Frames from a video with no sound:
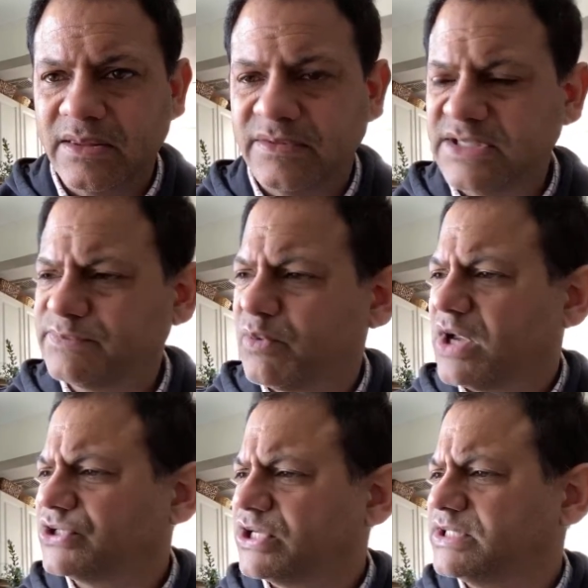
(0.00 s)
This
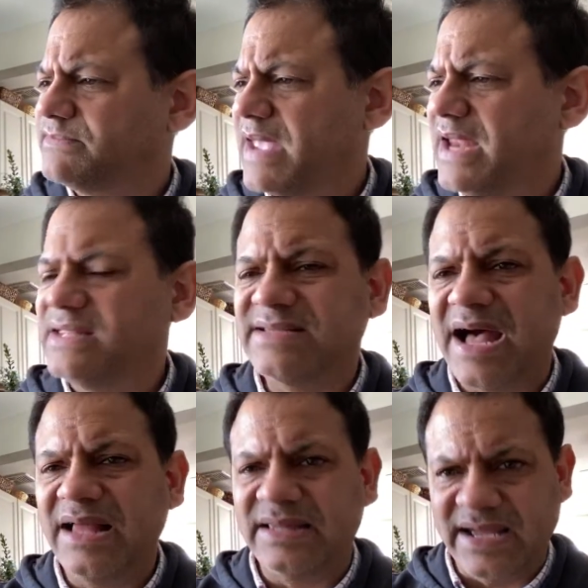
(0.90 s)
brush is made in
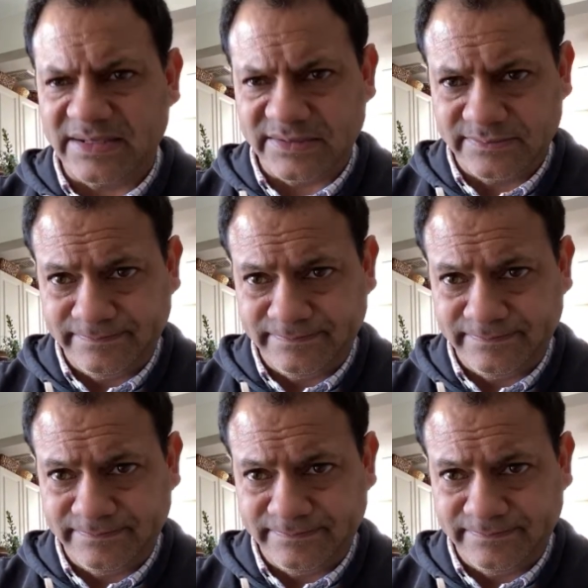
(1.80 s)
Thailand.